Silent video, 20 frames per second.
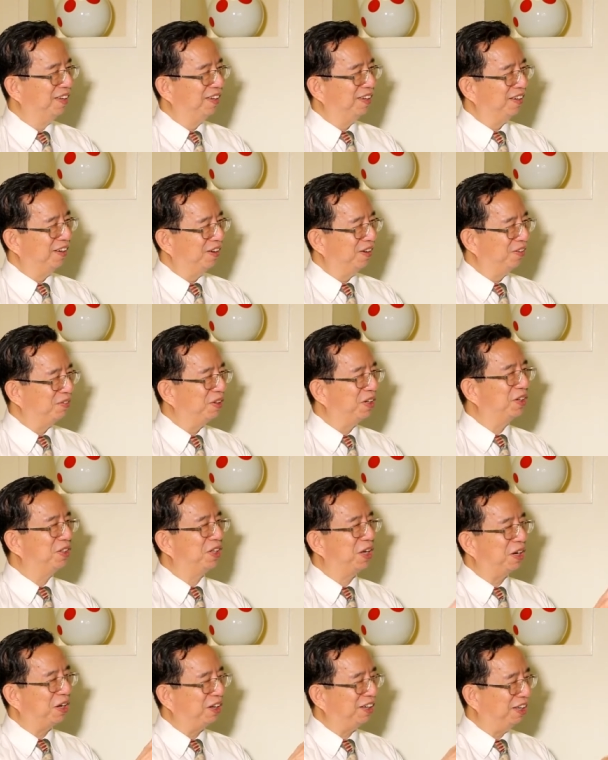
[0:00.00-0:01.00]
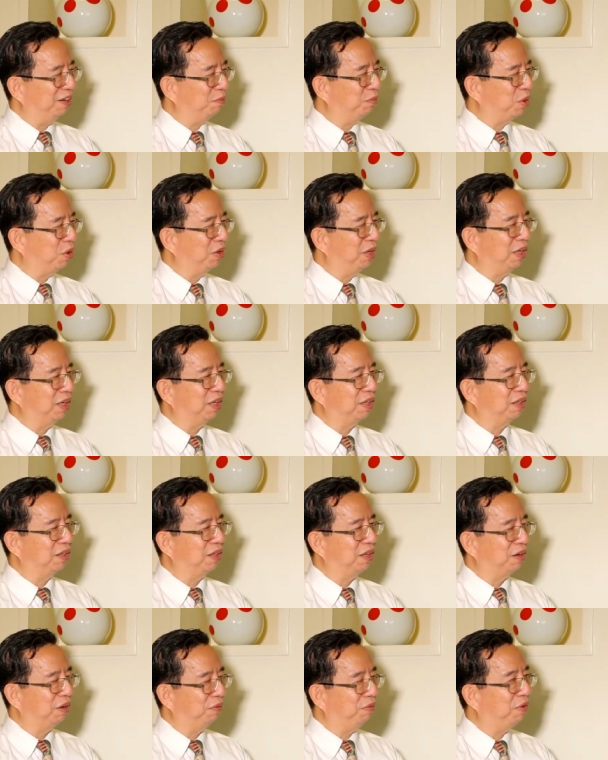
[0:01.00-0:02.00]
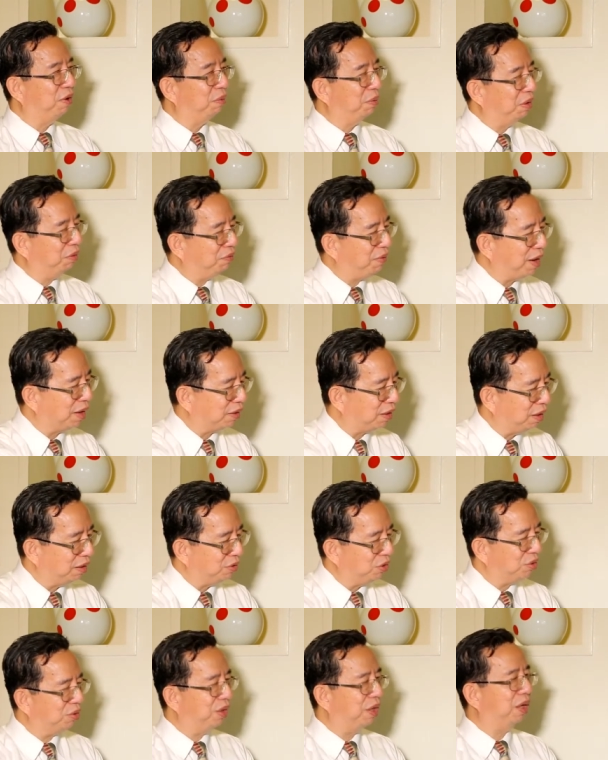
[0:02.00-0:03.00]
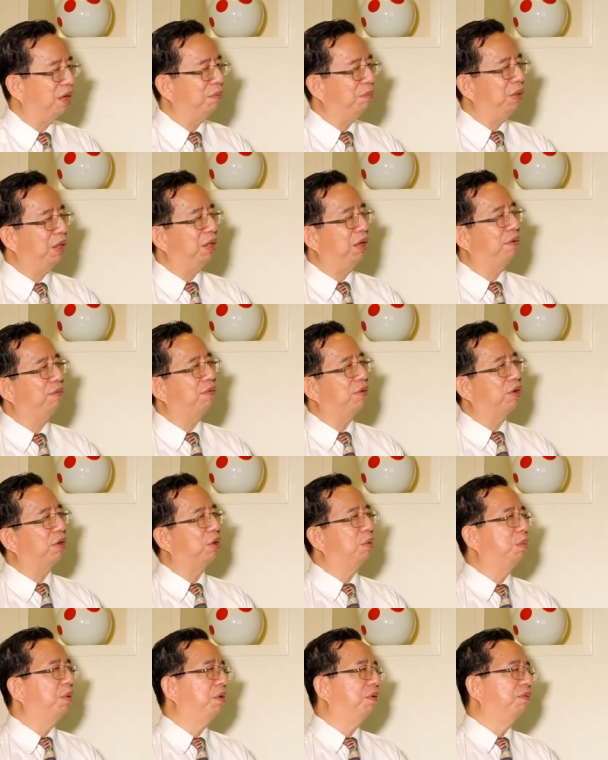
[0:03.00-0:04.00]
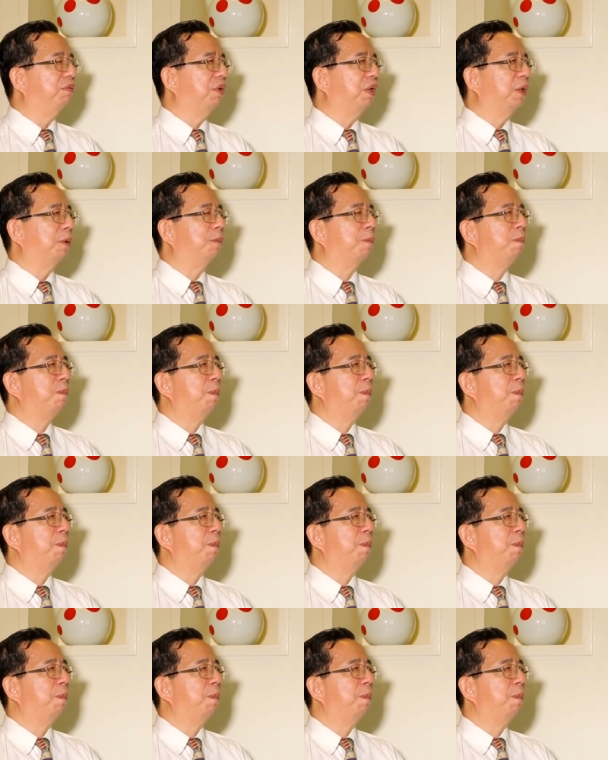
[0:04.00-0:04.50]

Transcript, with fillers: yeah. you know, because they could keep calling it reform. In fact, uh, during yeah. a media forum mm. of uh,